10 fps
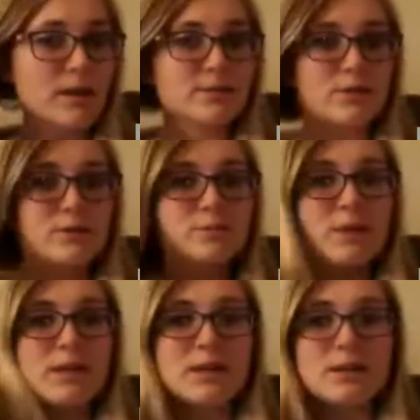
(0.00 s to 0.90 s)
And so
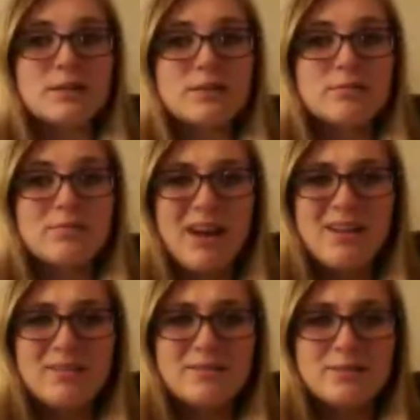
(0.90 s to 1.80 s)
to make it
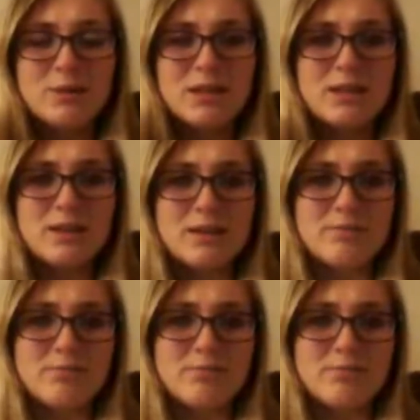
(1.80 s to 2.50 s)
right, to make it